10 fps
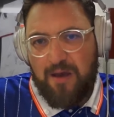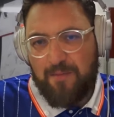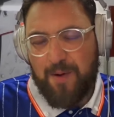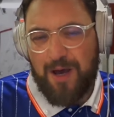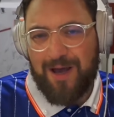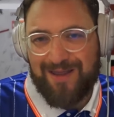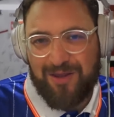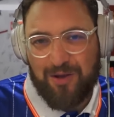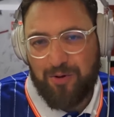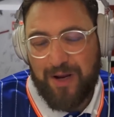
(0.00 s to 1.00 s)
But
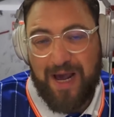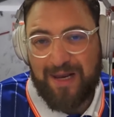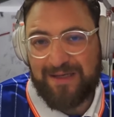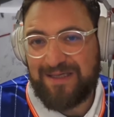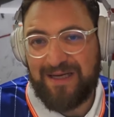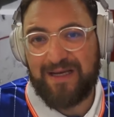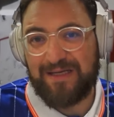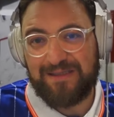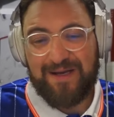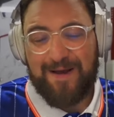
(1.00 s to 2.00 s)
the reality
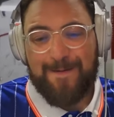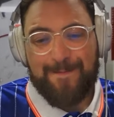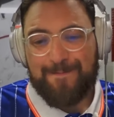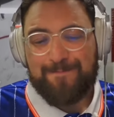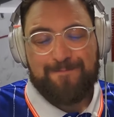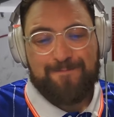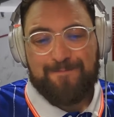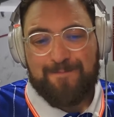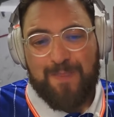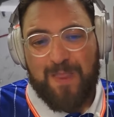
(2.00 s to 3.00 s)
is,
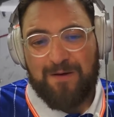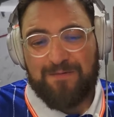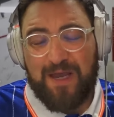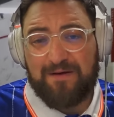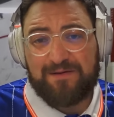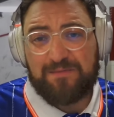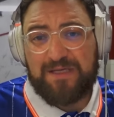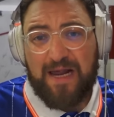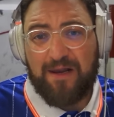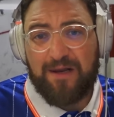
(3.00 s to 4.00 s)
they have some
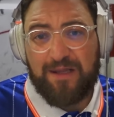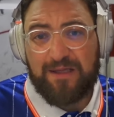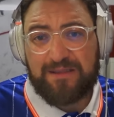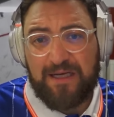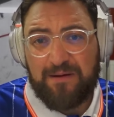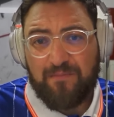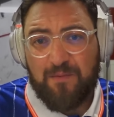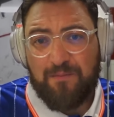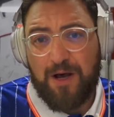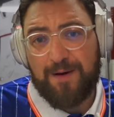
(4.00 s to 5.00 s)
talent in the team,
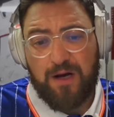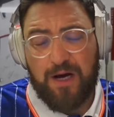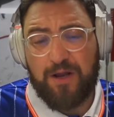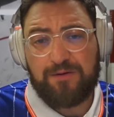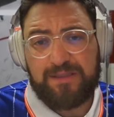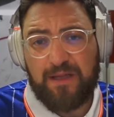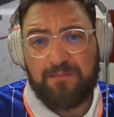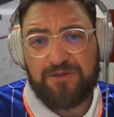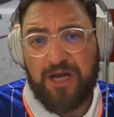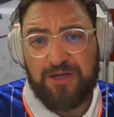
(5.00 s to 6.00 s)
but I don't see
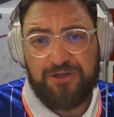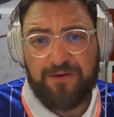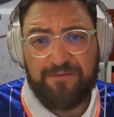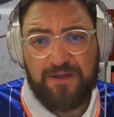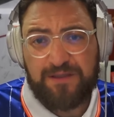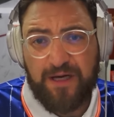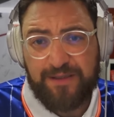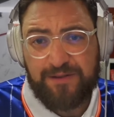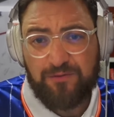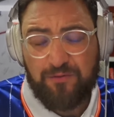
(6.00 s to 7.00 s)
them challenging for the
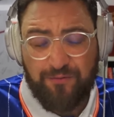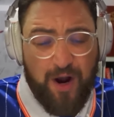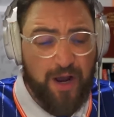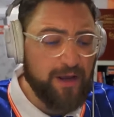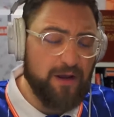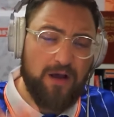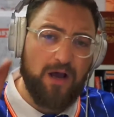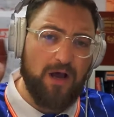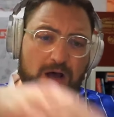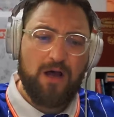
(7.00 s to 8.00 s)
title. Right,
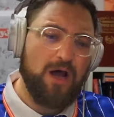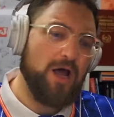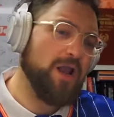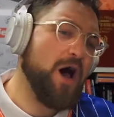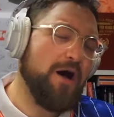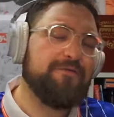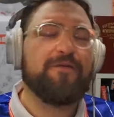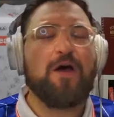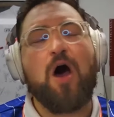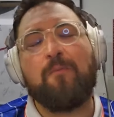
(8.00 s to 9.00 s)
enough
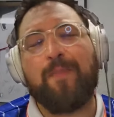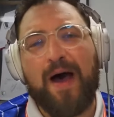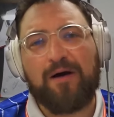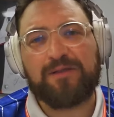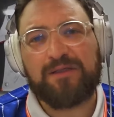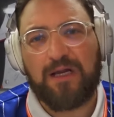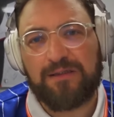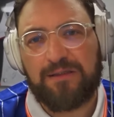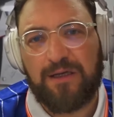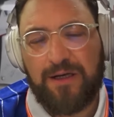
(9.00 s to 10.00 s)
about
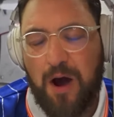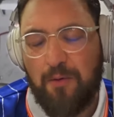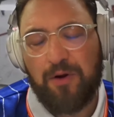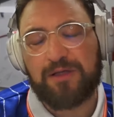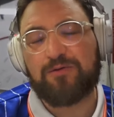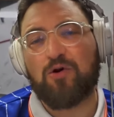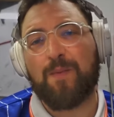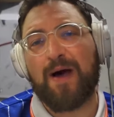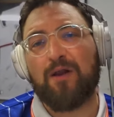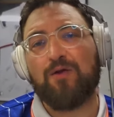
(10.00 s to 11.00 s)
Sunderland. I want to talk
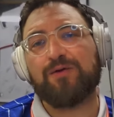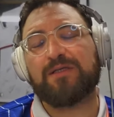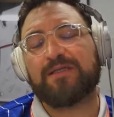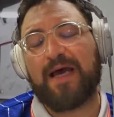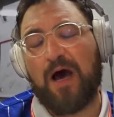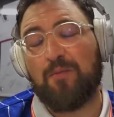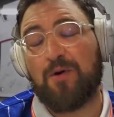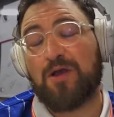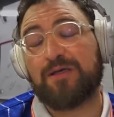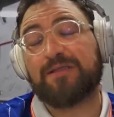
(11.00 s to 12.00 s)
about Luton Town,
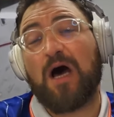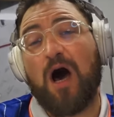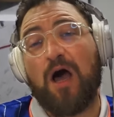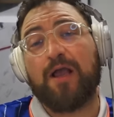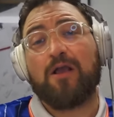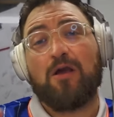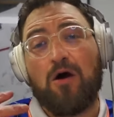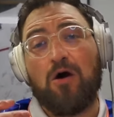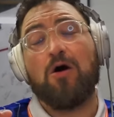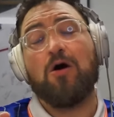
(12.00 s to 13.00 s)
because I got